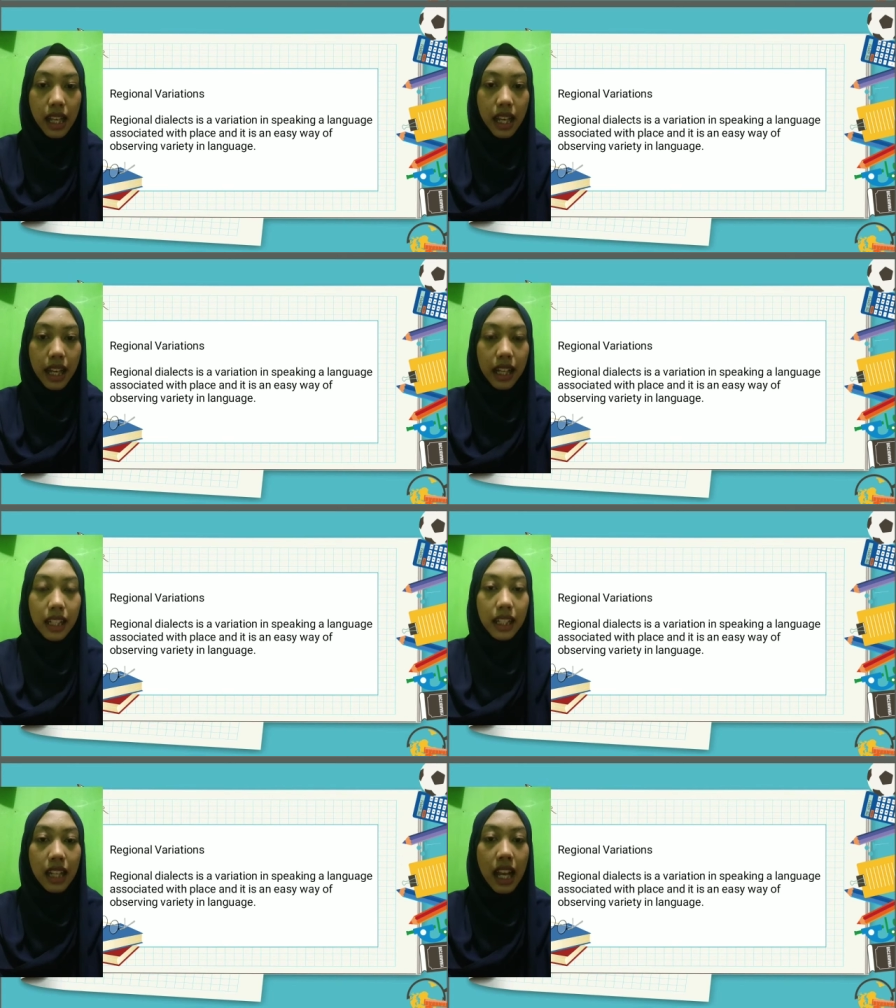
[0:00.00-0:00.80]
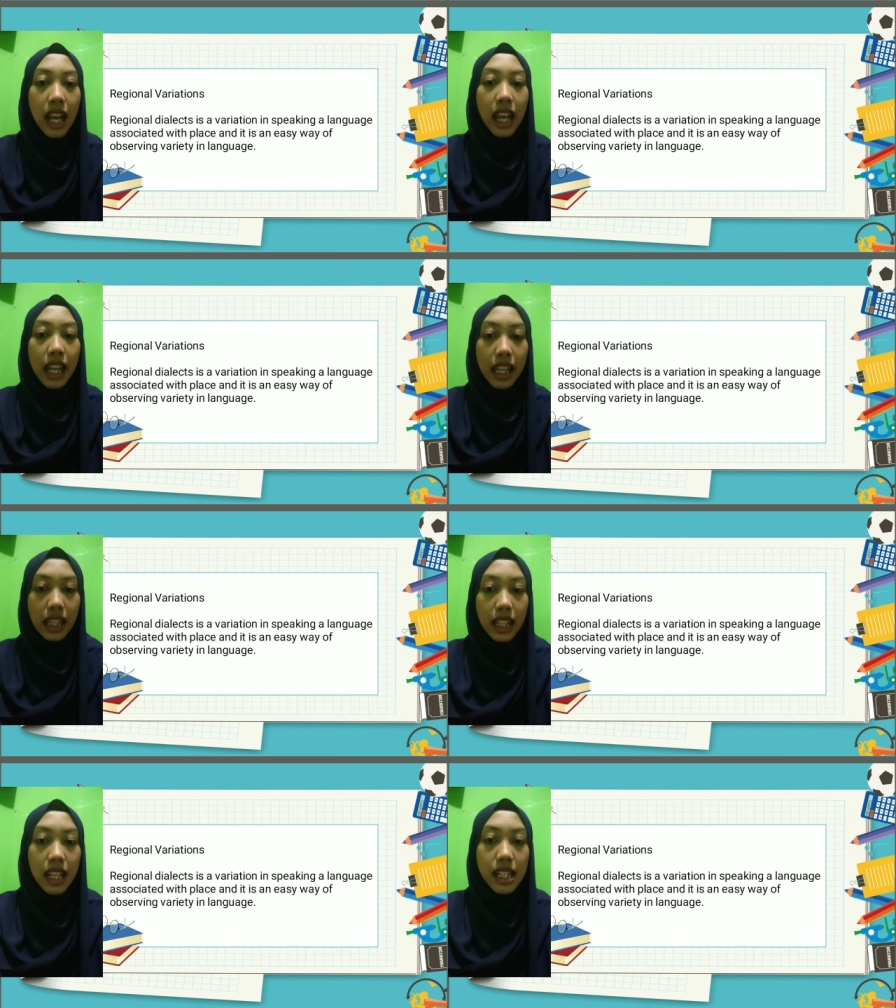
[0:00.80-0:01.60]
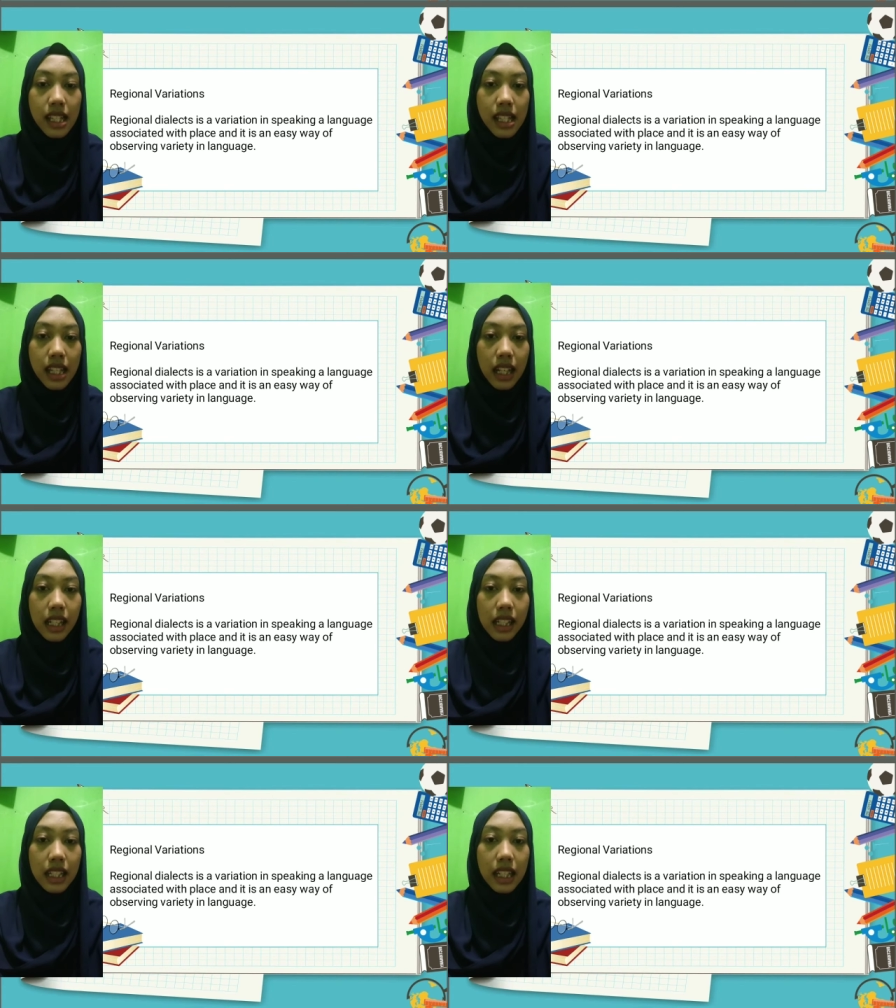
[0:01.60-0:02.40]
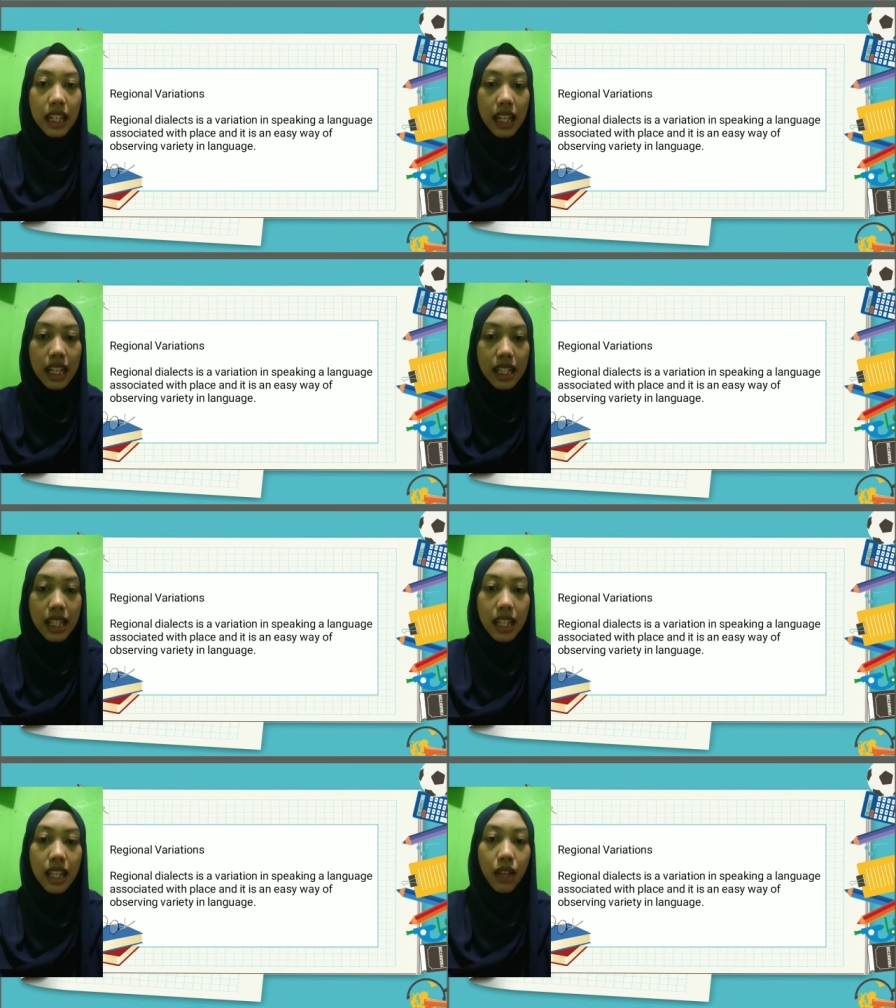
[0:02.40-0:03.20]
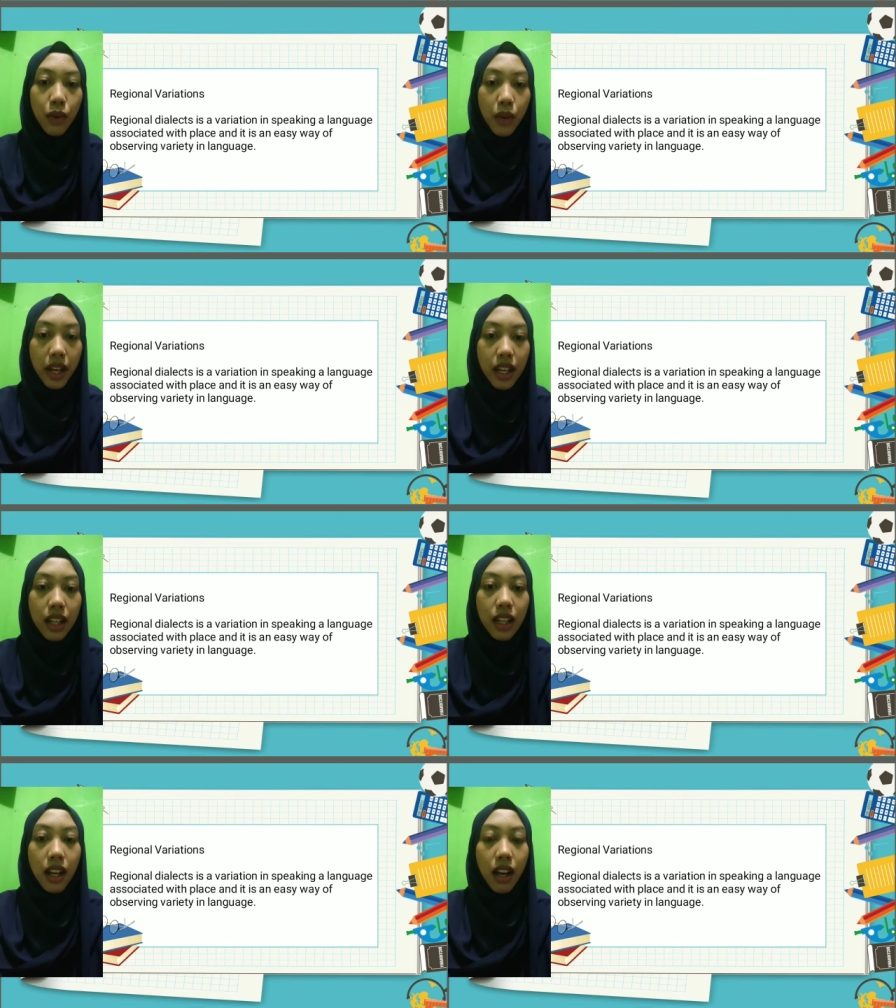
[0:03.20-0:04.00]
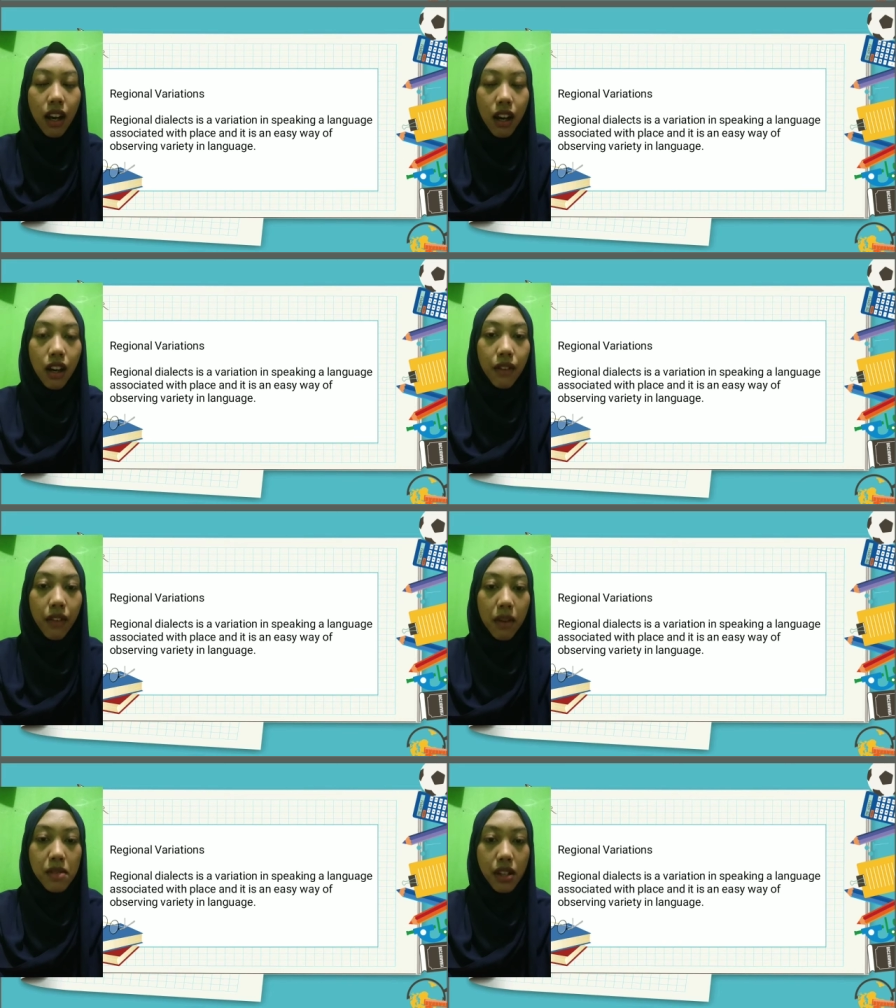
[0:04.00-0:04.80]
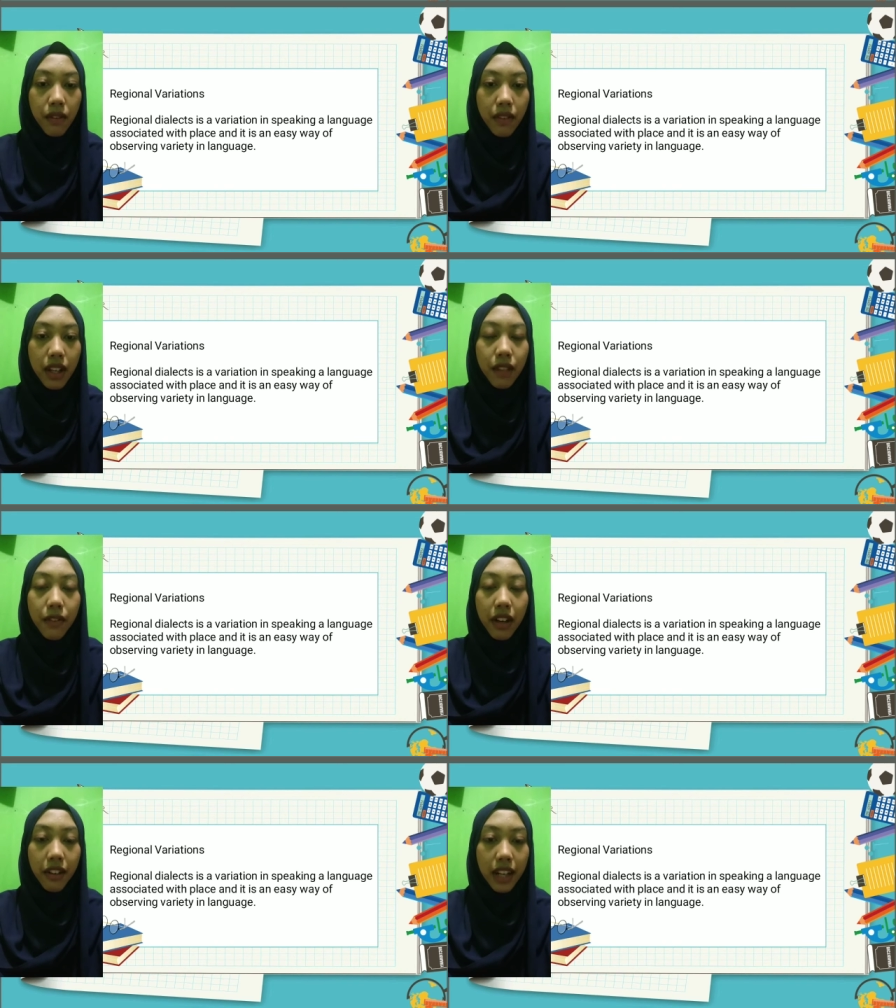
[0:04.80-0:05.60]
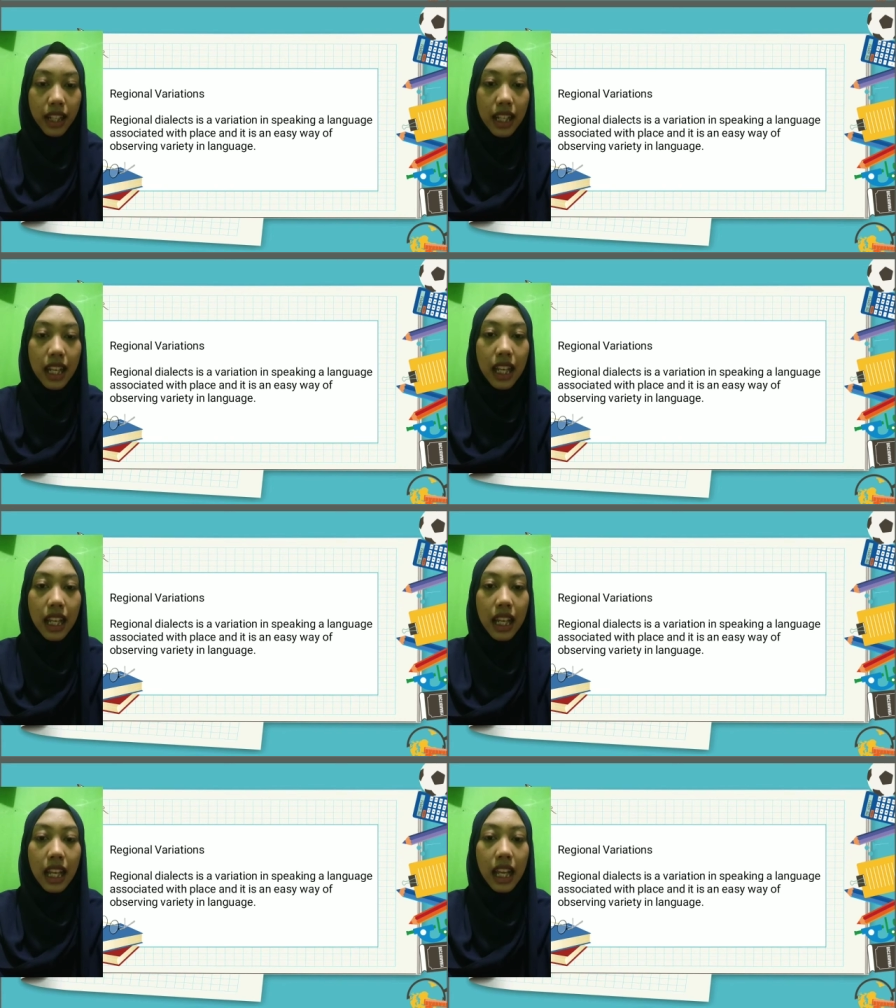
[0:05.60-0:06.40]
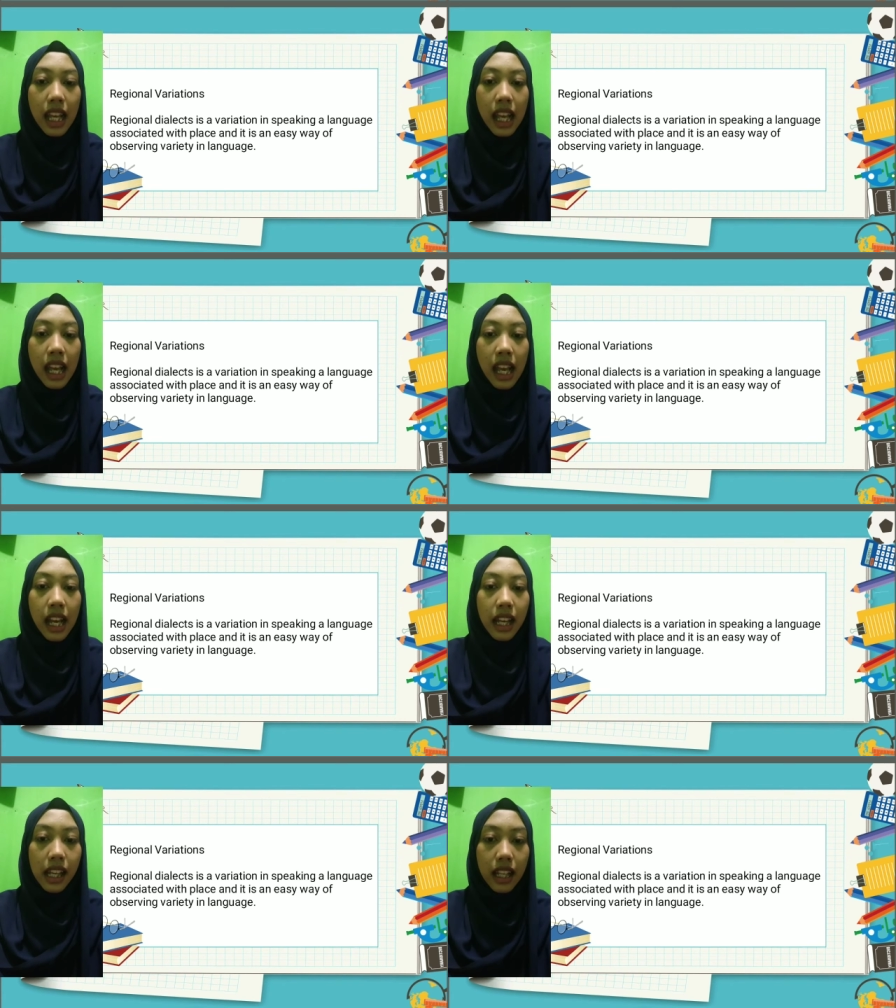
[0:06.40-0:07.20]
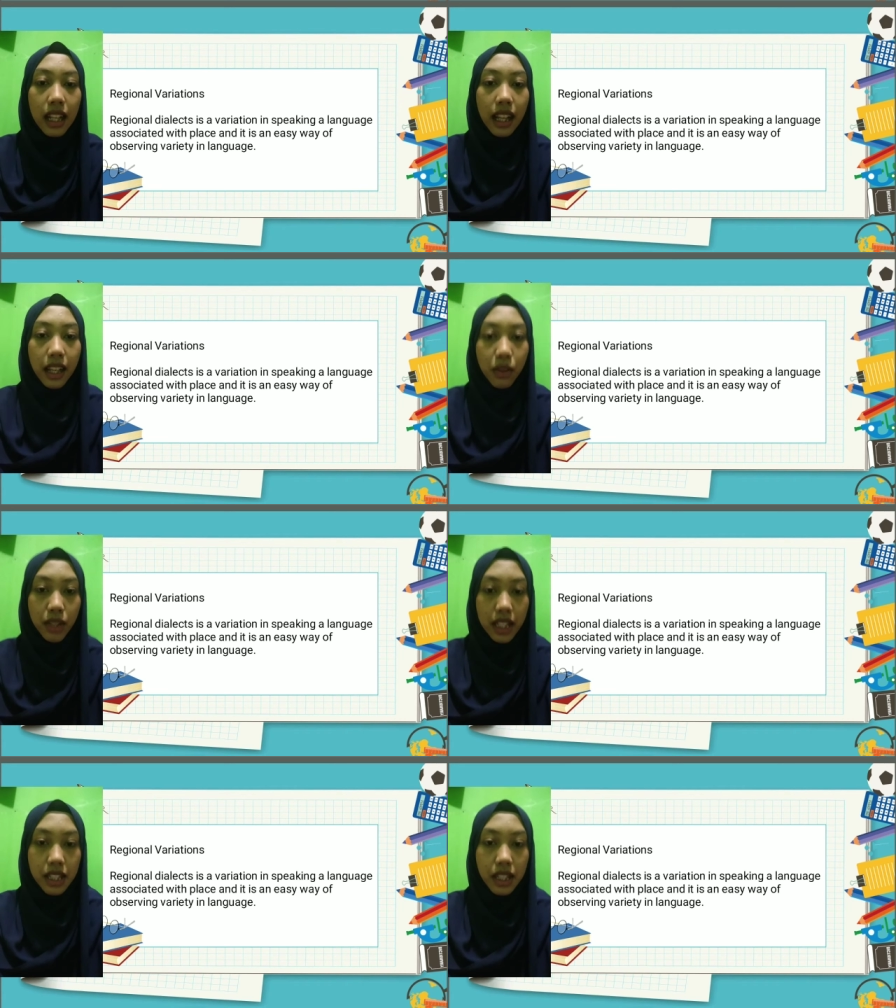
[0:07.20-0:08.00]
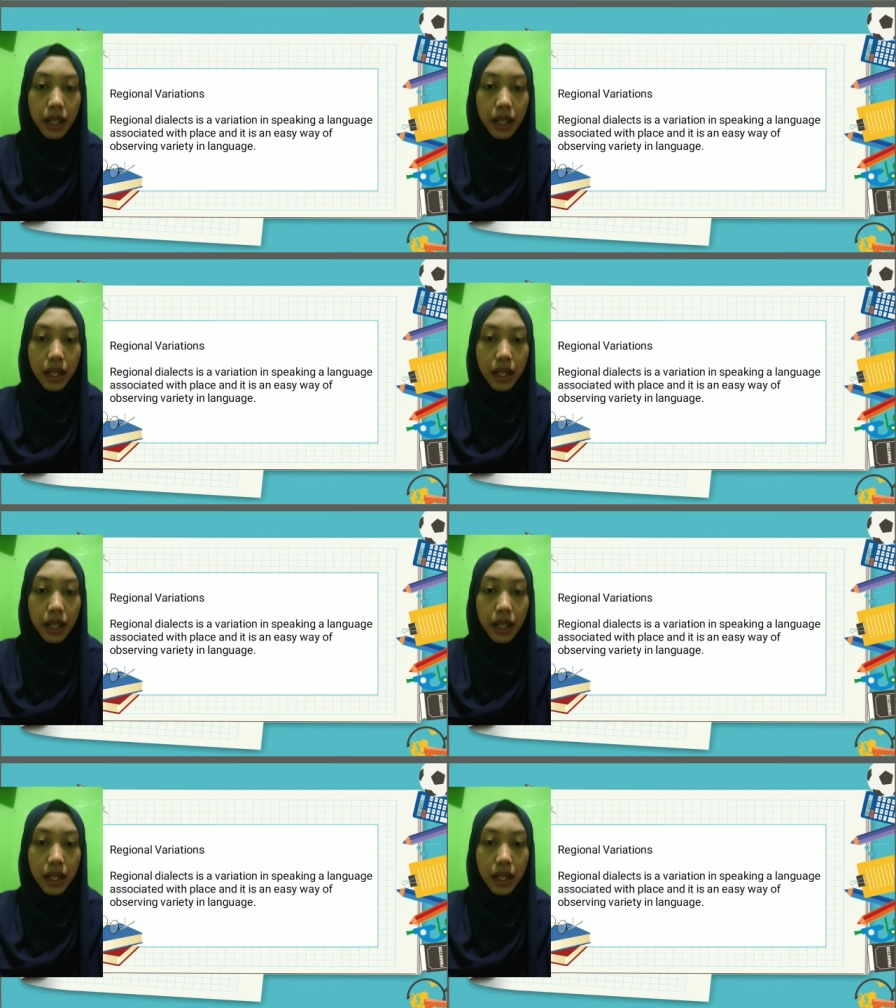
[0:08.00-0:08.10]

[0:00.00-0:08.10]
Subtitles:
and it is an easy way of observing variety in language.